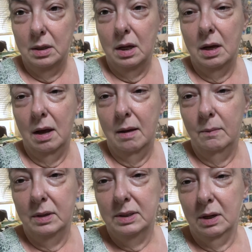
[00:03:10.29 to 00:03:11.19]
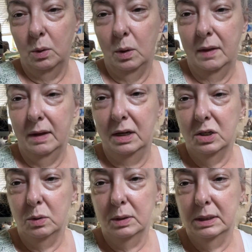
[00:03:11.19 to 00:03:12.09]
Um, so, and I
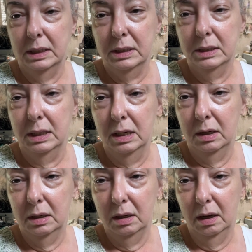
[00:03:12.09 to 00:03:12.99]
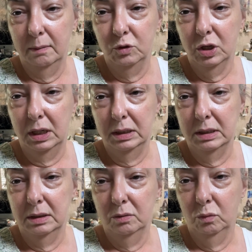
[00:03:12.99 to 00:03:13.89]
do six Um, chain